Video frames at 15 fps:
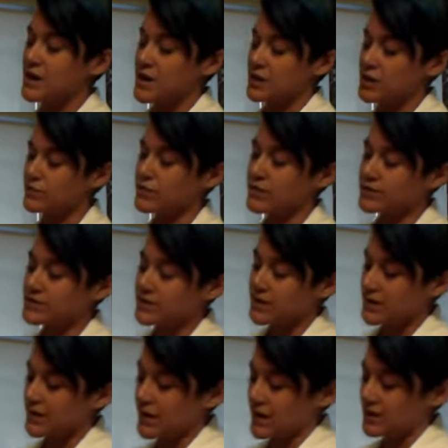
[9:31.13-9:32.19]
you need to
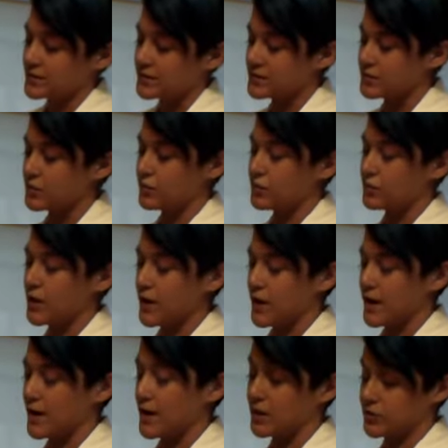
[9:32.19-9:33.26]
connect it to,
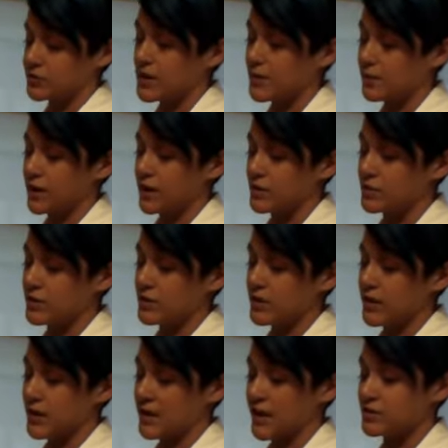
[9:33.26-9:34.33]
and you separate it, you need to
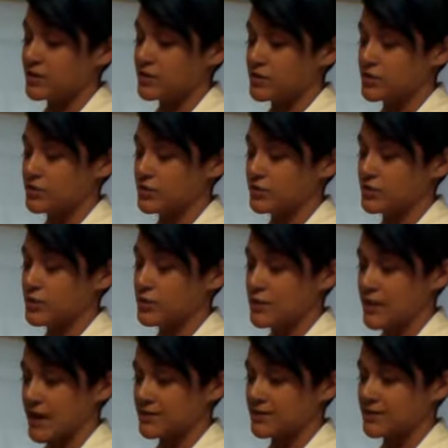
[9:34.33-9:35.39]
connect it to the
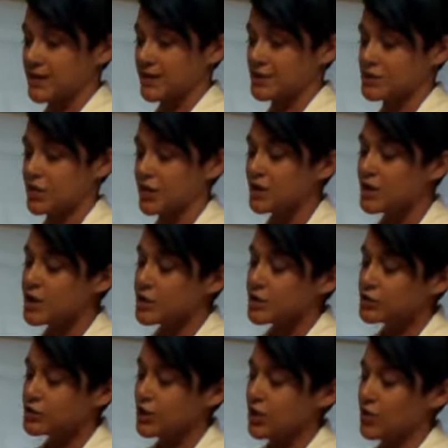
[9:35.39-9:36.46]
next section.
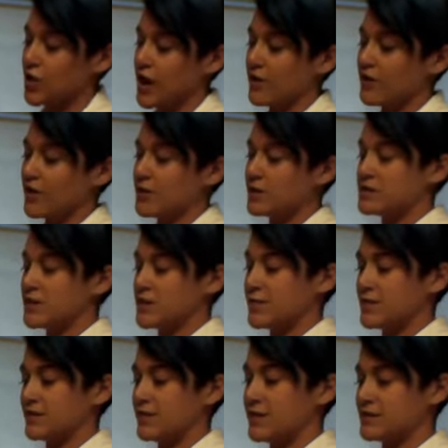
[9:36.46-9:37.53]
So I've already done
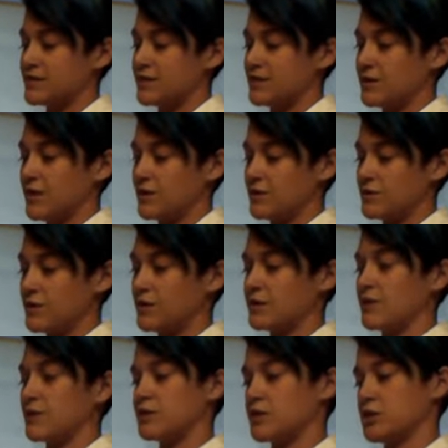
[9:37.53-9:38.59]
my lacing and created
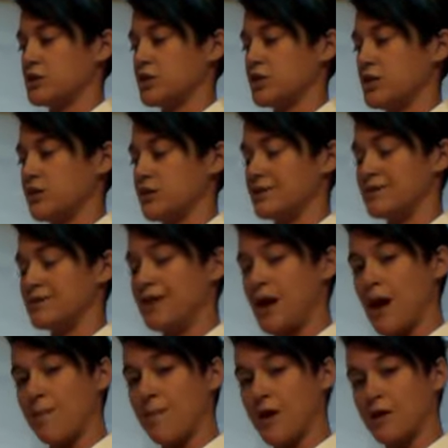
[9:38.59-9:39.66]
my cushion in the
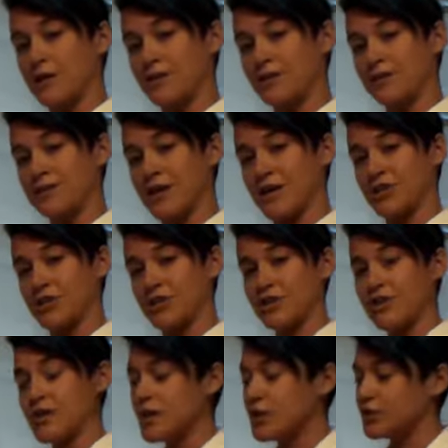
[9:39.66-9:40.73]
top part of this section.
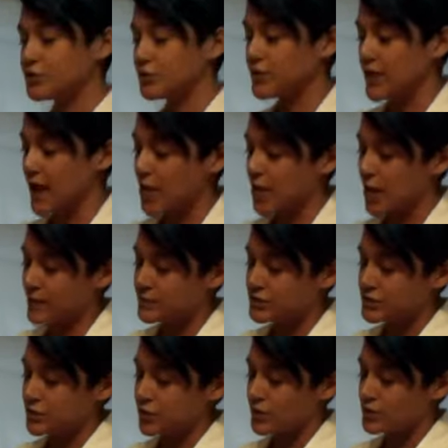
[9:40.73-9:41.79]
So now I'm
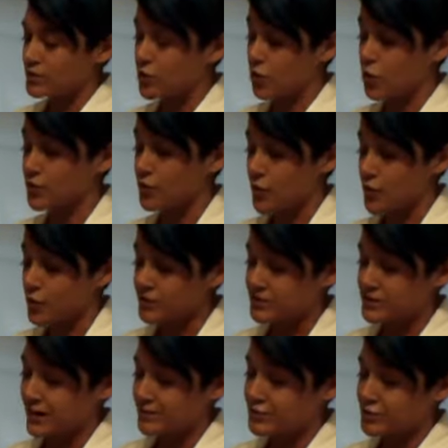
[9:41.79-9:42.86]
just going to hold the whole
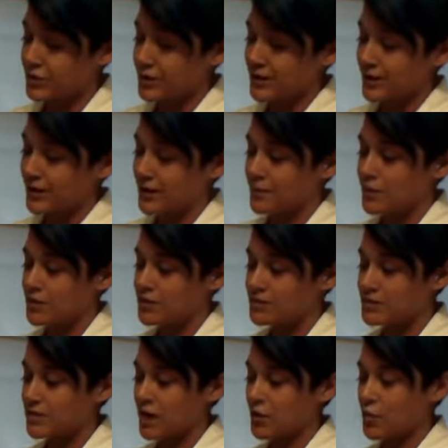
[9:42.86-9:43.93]
section, and I'm going to
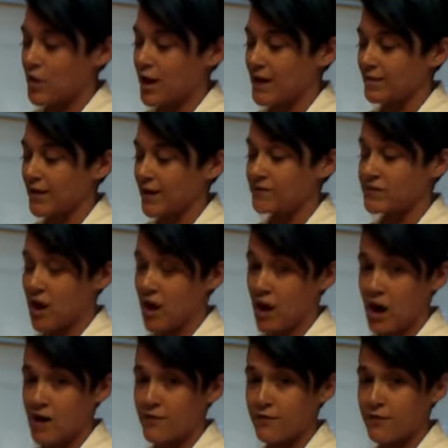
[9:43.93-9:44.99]
start where I left
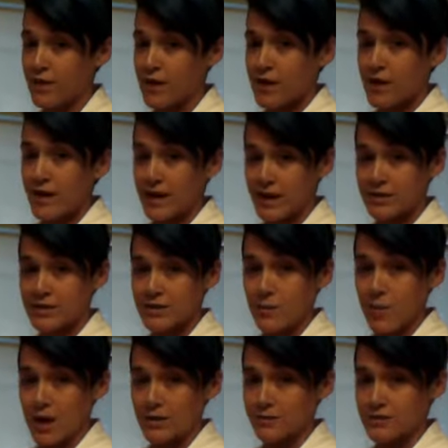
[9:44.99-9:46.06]
off into the
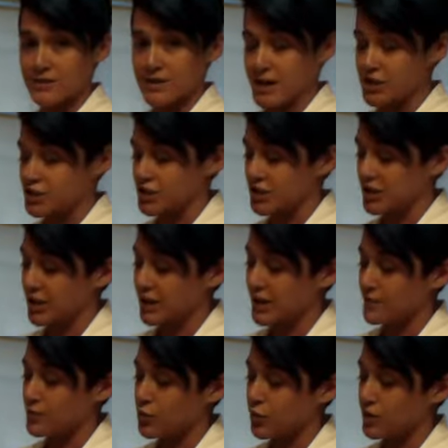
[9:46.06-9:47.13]
bottom section, and
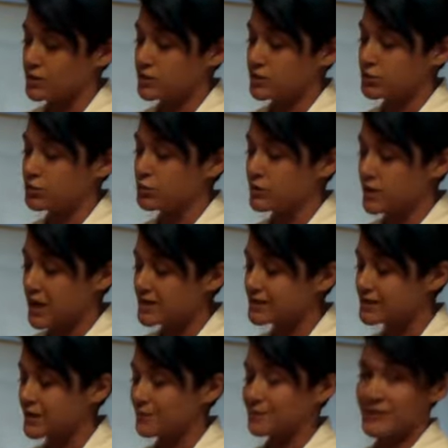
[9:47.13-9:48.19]
I'm going to lace
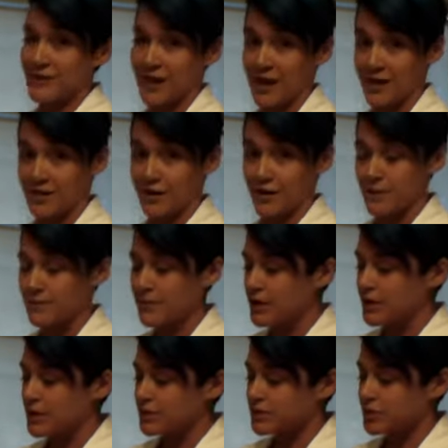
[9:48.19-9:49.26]
them together.
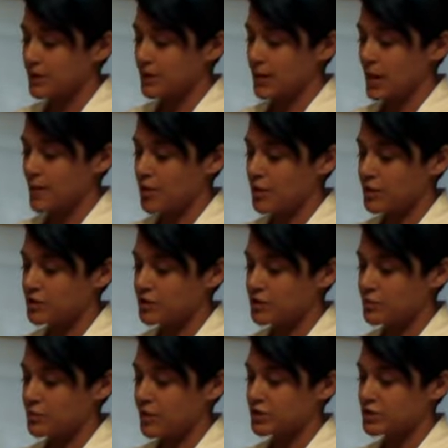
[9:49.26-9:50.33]
So I'm going to come out at
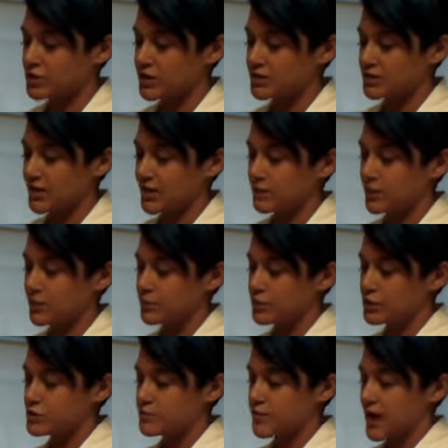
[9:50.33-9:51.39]
2 inches, and I'm going to
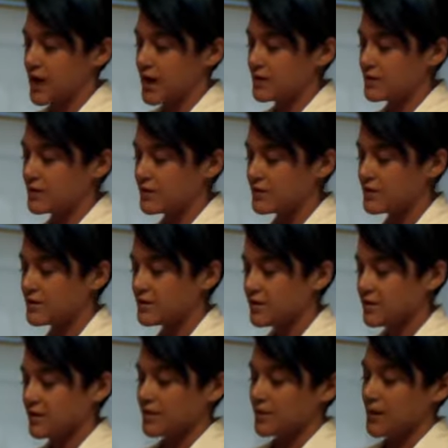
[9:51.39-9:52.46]
push back.
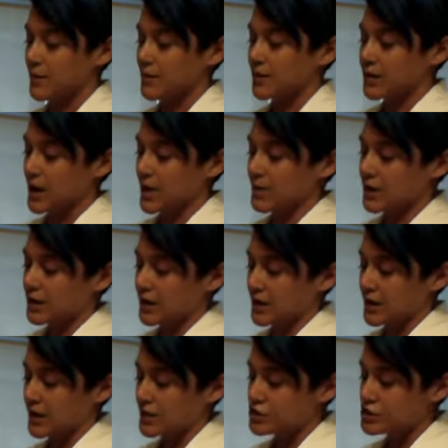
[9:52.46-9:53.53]
I'm going to come out at 1
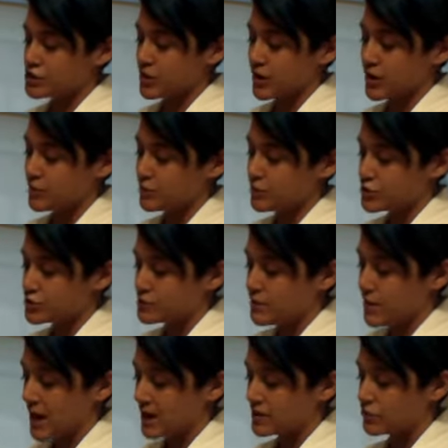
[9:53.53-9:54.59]
inch and push
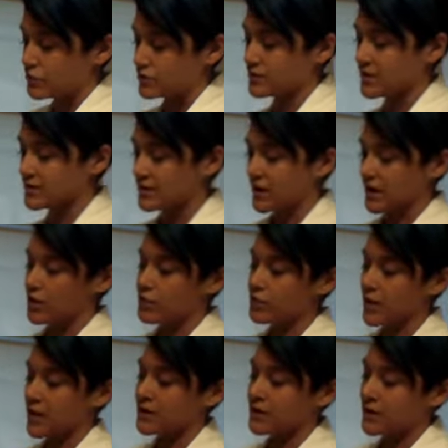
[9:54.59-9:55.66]
back towards the scalp,
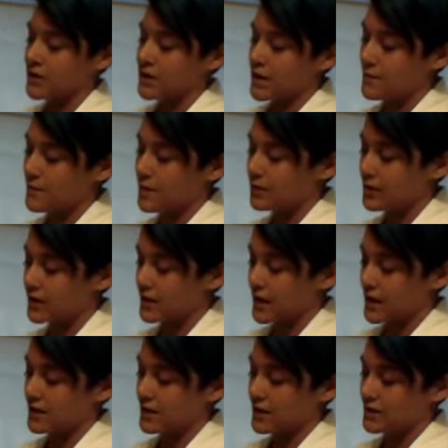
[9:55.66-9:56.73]
and then I'll come out
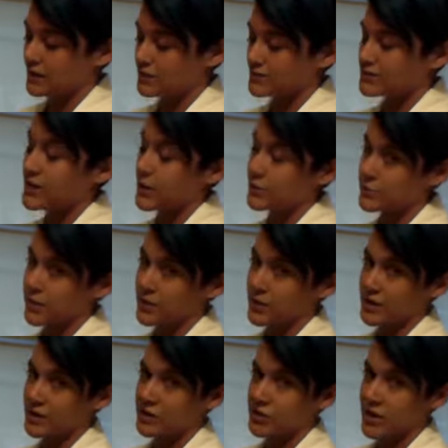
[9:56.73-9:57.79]
again at, that was about
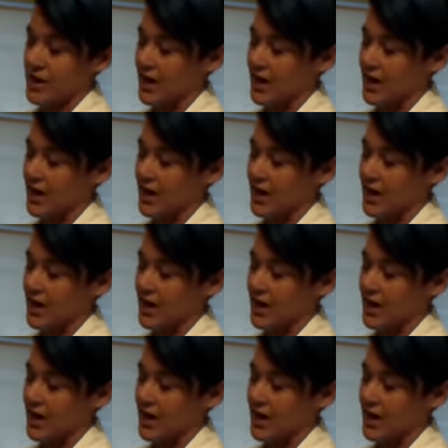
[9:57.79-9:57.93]
1.5 inches.